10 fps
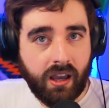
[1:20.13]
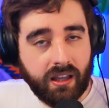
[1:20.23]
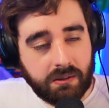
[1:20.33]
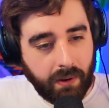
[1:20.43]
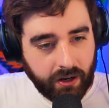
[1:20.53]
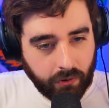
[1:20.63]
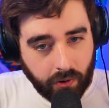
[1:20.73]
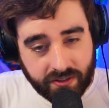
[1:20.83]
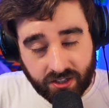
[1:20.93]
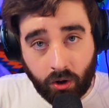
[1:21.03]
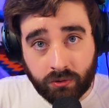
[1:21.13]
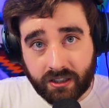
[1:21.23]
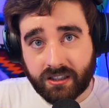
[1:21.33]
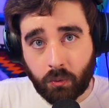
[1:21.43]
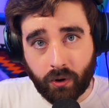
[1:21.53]
The macro is only
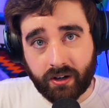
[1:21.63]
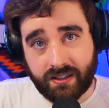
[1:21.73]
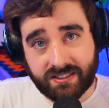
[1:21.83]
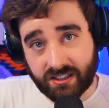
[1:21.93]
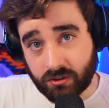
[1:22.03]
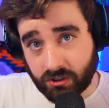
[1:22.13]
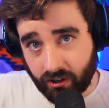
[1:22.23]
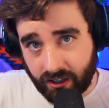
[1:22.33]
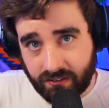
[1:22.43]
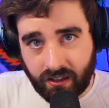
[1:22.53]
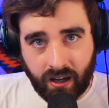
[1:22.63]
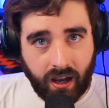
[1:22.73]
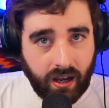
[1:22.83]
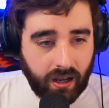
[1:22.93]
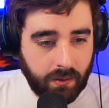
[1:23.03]
going to work in single target,
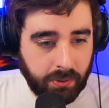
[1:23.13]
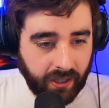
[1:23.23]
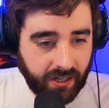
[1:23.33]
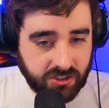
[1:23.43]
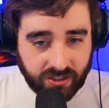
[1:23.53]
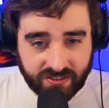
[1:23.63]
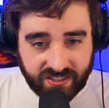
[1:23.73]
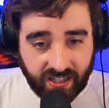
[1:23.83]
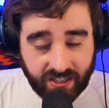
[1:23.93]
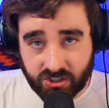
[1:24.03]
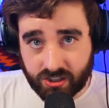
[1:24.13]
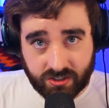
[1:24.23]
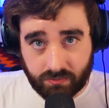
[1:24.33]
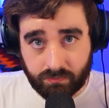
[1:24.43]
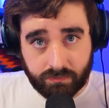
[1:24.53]
but as you can see, it's just
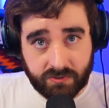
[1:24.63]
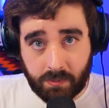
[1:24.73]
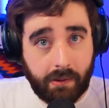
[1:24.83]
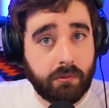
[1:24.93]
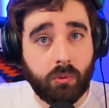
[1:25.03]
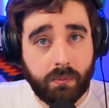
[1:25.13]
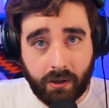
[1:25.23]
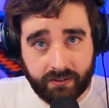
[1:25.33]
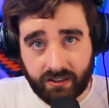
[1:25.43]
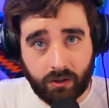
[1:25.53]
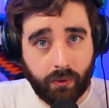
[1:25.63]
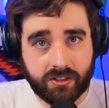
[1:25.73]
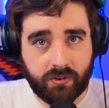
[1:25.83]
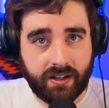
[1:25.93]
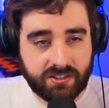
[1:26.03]
spamming one button and it works,
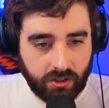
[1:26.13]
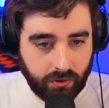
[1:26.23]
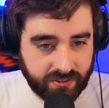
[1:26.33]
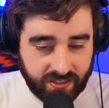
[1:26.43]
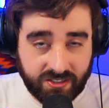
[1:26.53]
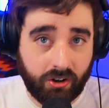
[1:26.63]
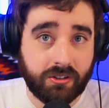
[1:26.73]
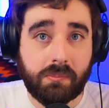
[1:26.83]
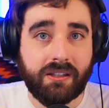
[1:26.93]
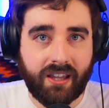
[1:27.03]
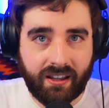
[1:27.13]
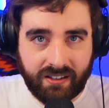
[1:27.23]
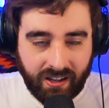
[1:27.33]
right? So it's hard to beat that.